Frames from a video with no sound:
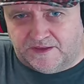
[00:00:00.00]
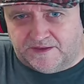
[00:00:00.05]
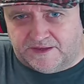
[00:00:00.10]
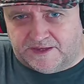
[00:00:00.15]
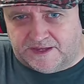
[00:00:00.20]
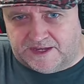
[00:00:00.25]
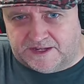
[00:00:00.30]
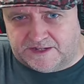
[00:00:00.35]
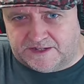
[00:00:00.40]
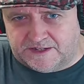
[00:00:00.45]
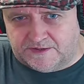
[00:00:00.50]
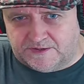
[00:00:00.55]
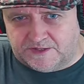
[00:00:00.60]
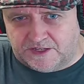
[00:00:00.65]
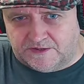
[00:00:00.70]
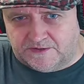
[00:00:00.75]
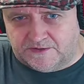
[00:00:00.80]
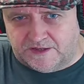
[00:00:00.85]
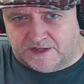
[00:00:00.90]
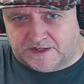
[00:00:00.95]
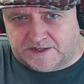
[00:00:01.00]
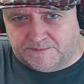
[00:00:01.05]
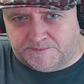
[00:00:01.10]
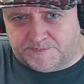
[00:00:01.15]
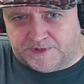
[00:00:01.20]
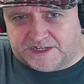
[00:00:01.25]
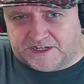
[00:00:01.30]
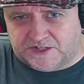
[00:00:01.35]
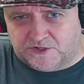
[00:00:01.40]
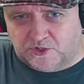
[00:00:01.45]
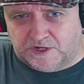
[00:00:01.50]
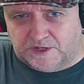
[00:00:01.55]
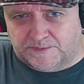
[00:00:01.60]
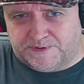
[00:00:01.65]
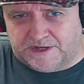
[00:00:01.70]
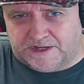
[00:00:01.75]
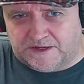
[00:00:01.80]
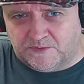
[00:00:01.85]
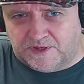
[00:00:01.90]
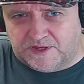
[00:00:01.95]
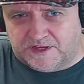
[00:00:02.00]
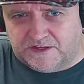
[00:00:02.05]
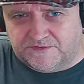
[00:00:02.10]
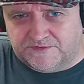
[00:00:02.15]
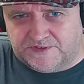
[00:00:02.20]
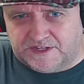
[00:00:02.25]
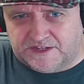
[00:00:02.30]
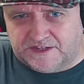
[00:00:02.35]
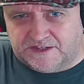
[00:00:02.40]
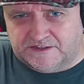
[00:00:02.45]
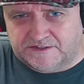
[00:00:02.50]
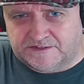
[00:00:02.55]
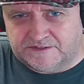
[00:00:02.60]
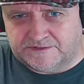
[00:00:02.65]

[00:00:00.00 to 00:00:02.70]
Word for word: And there you go. I can pick it all up anyway over here.